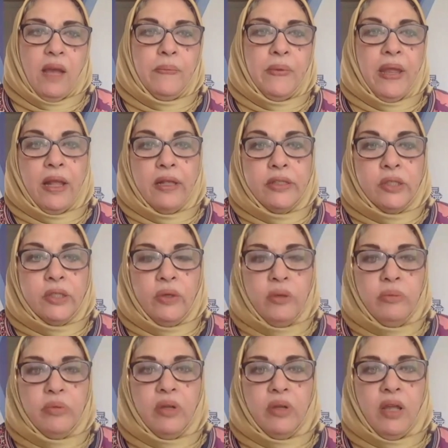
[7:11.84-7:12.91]
Hal's group,
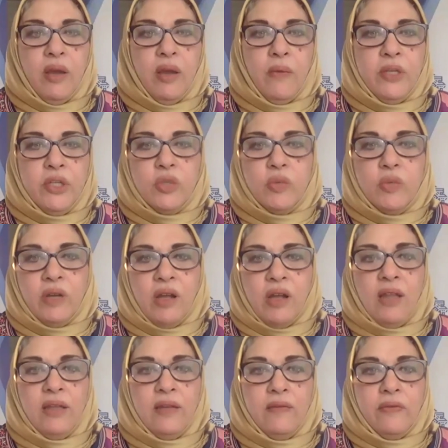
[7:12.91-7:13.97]
which we're
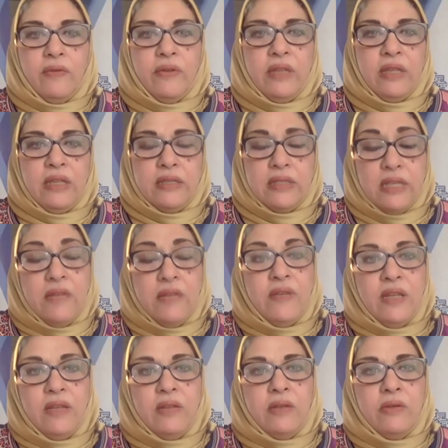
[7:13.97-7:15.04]
calling for this
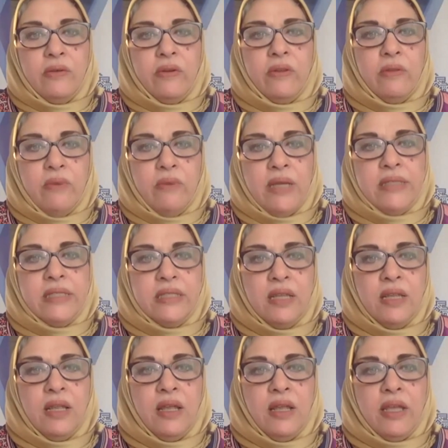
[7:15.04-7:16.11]
evening the Northwest
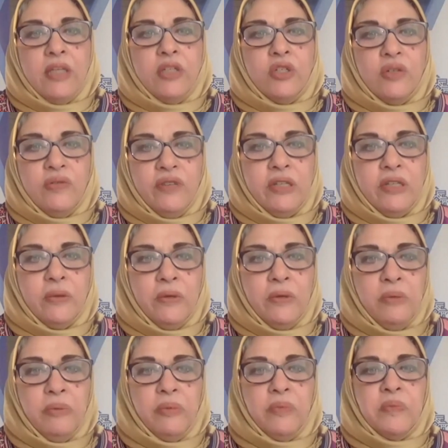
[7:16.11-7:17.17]
Interfaith Group,